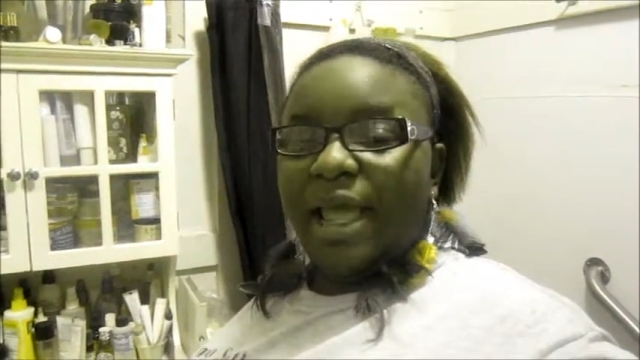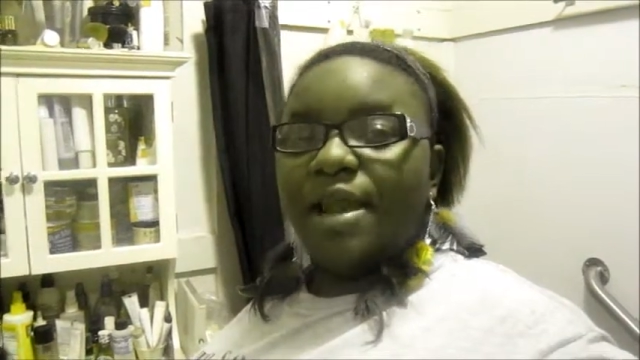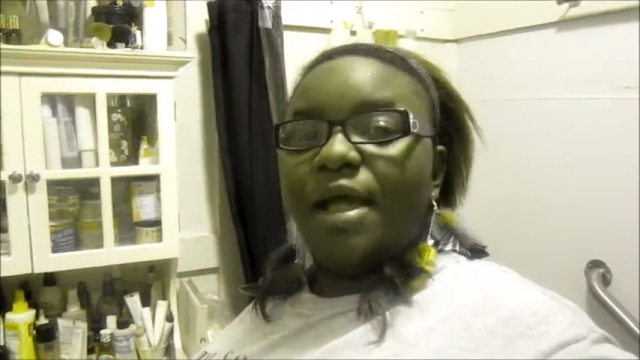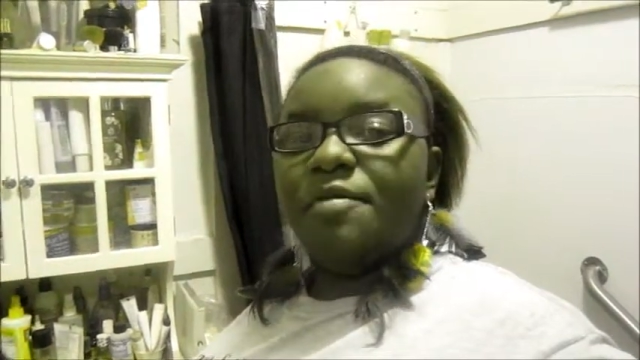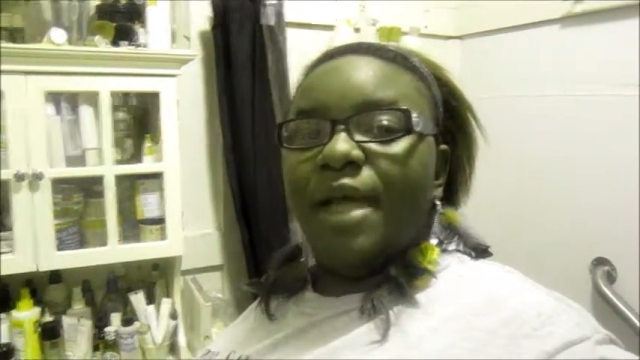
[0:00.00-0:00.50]

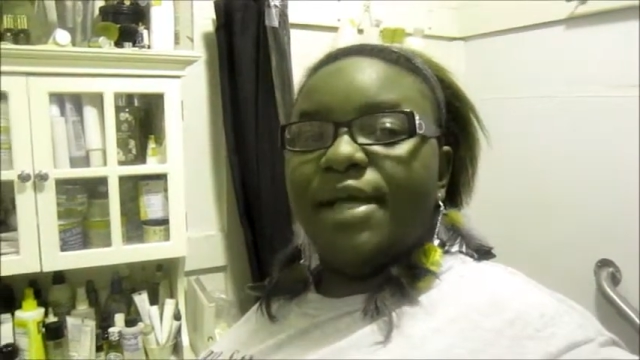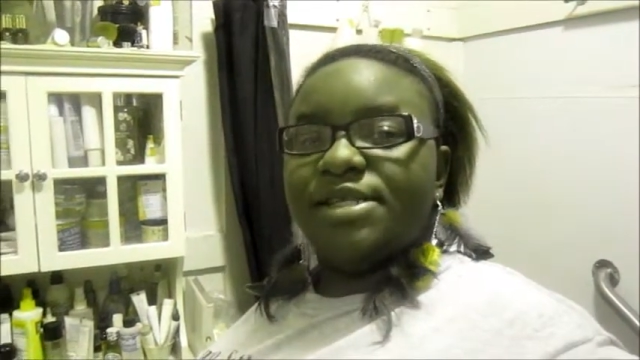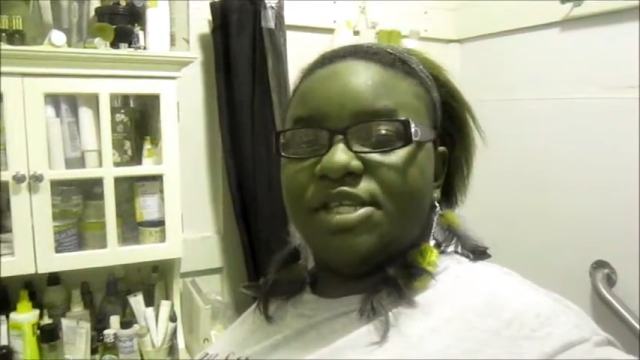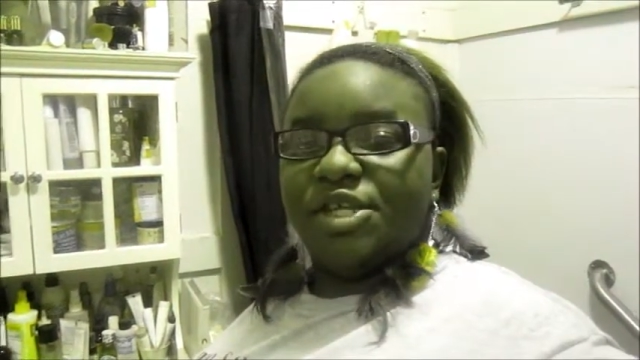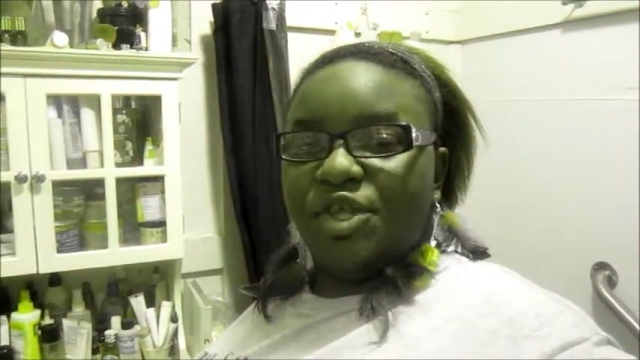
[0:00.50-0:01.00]
and I'm
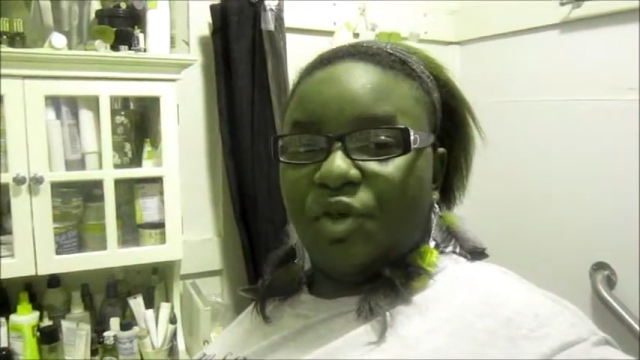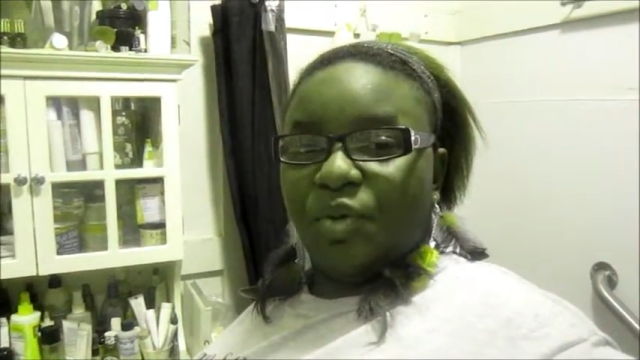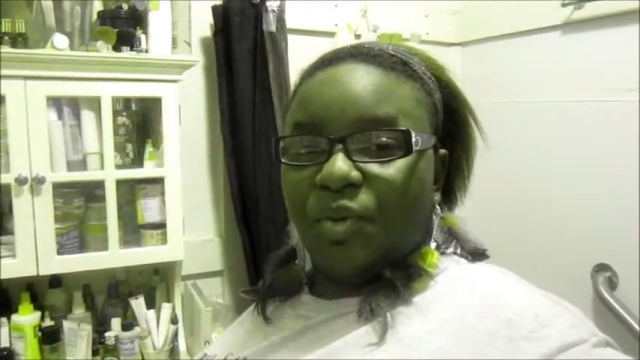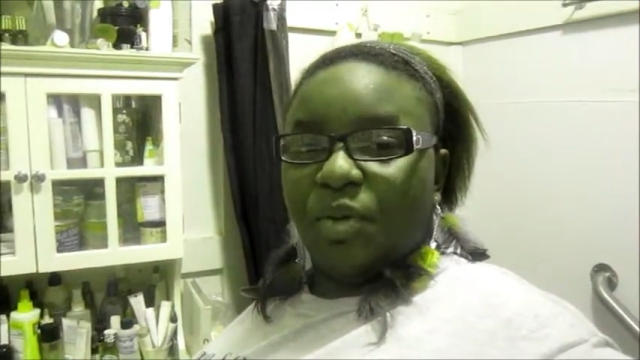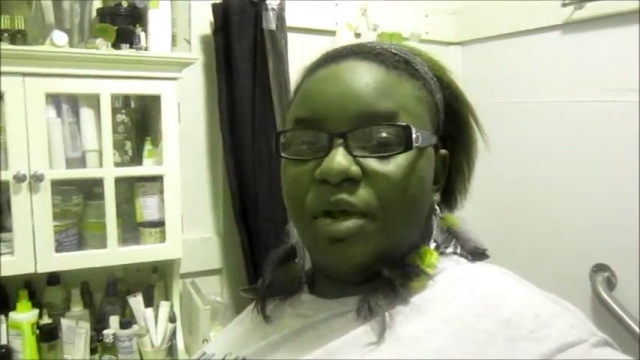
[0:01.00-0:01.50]
asking
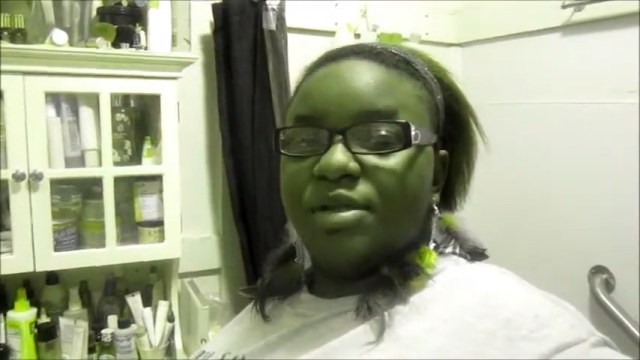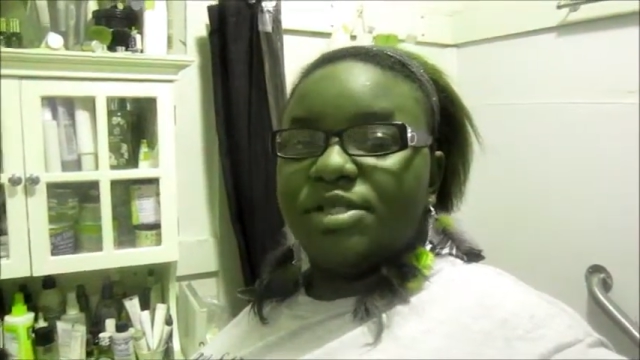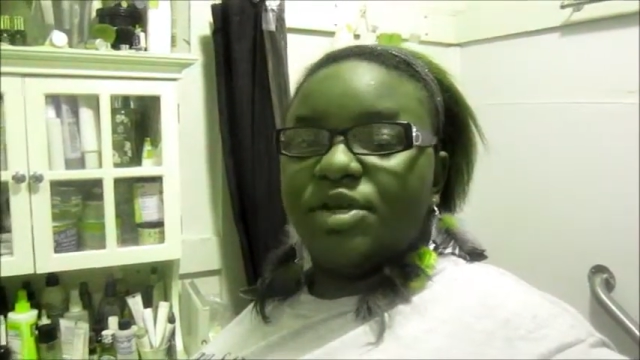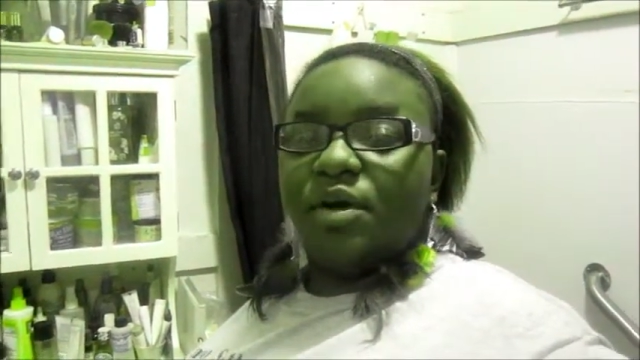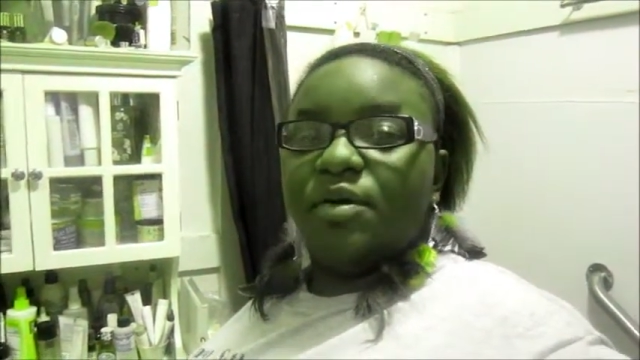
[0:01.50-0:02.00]
you
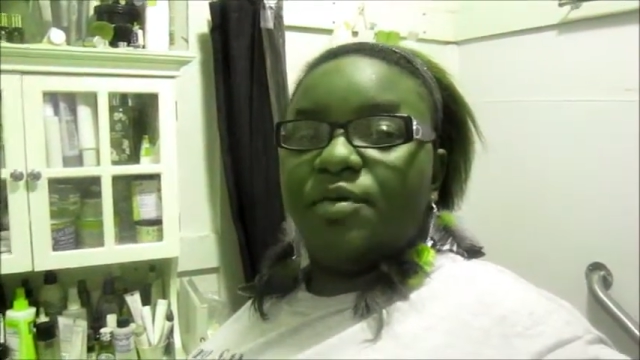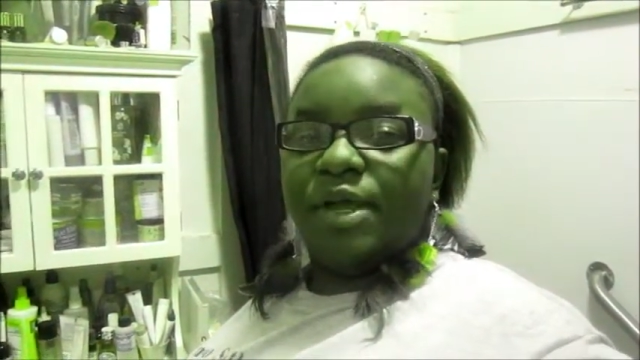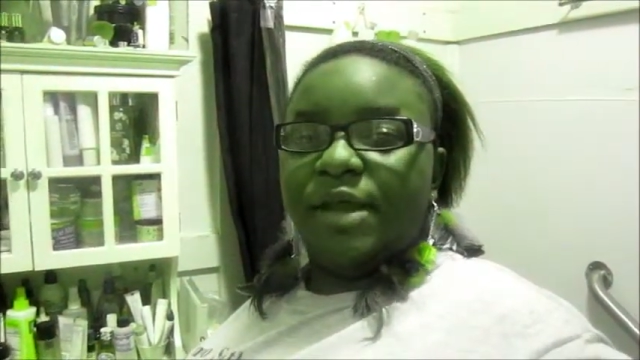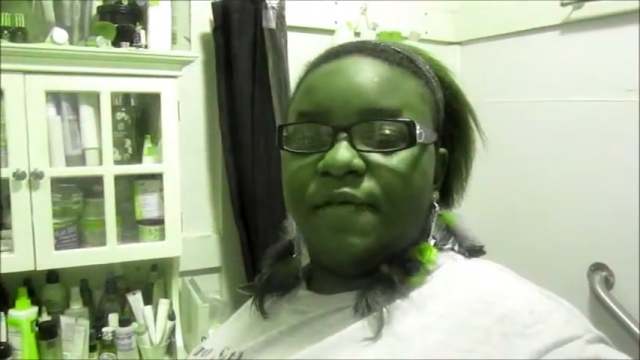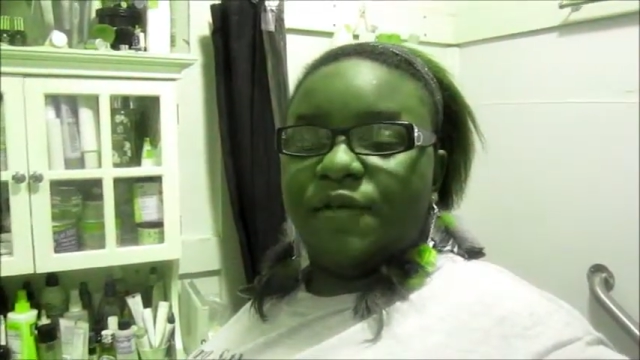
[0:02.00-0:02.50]
to go
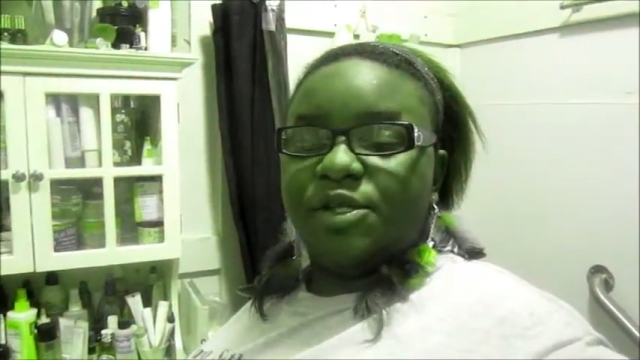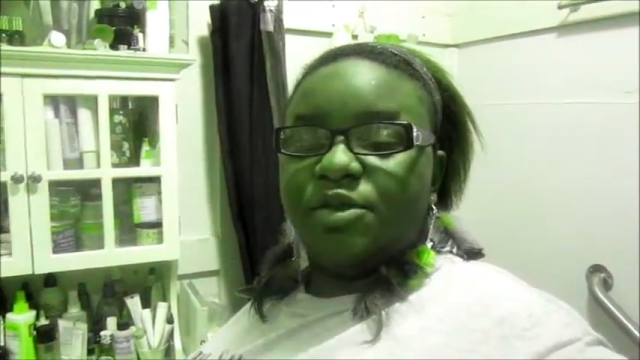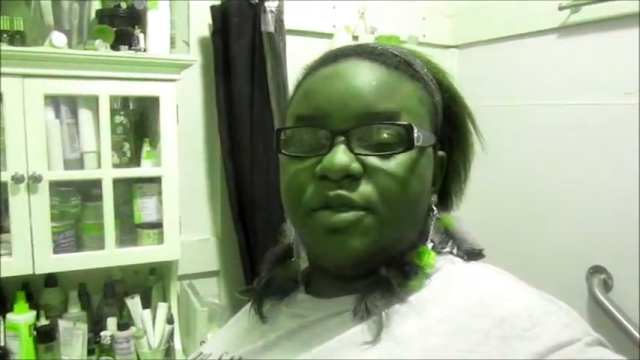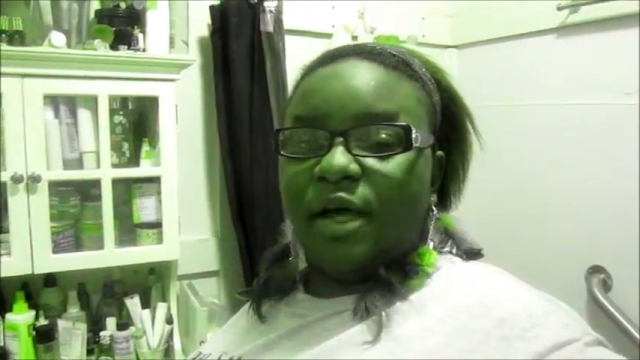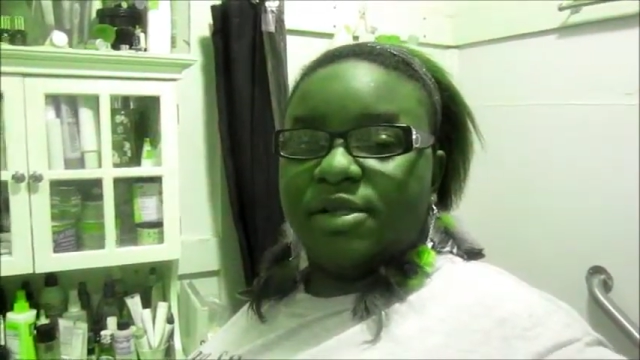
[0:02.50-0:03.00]
green for
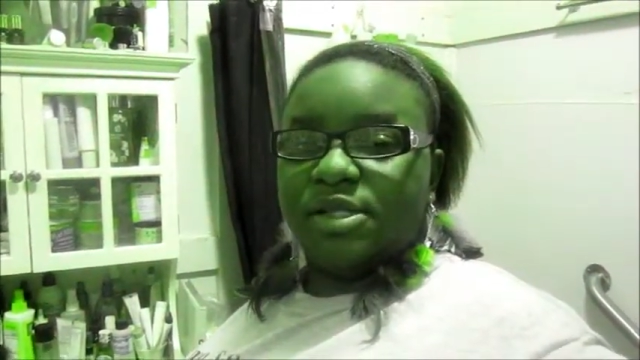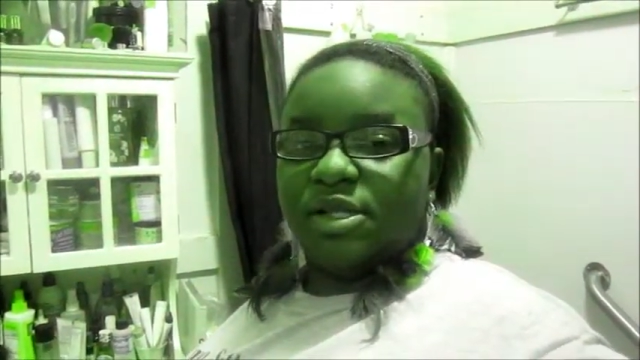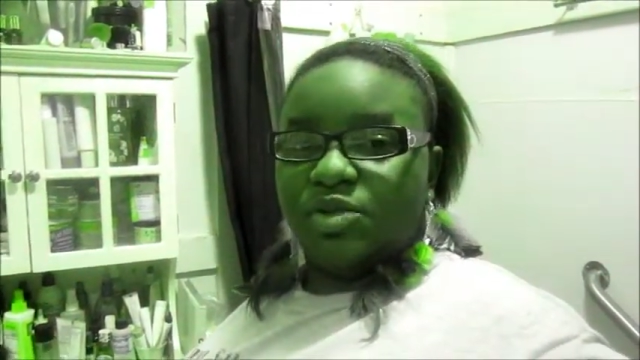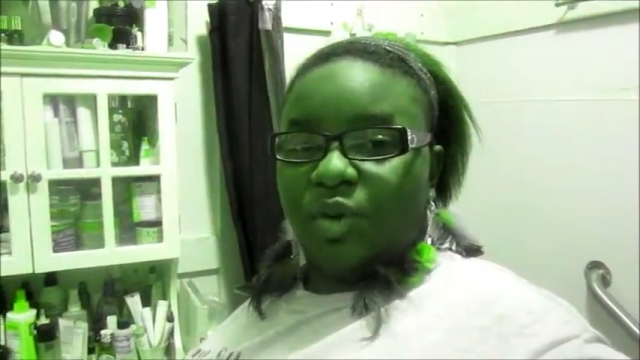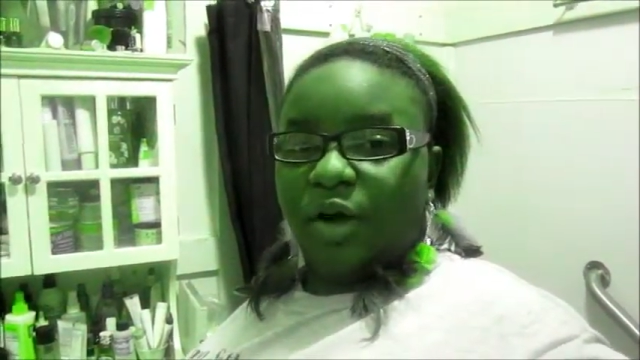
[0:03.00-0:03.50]

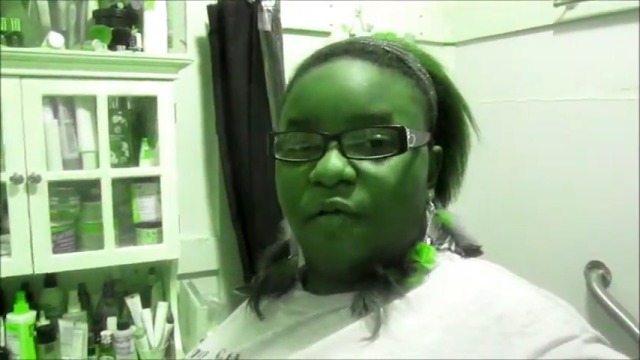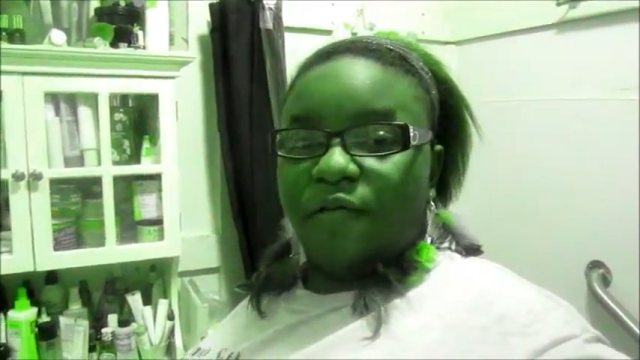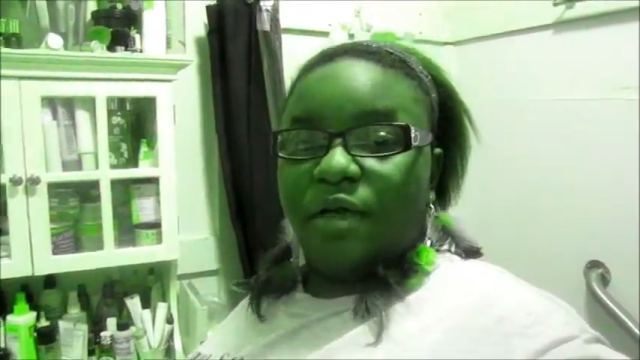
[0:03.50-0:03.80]
2012.